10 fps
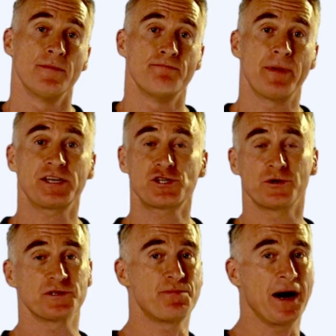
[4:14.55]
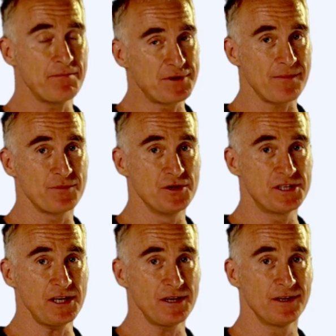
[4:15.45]
Make sure it's pumped up
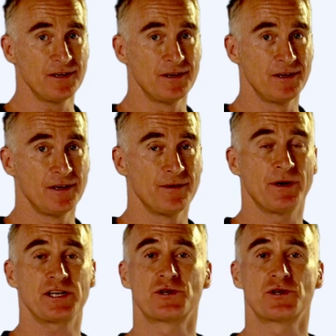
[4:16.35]
music, make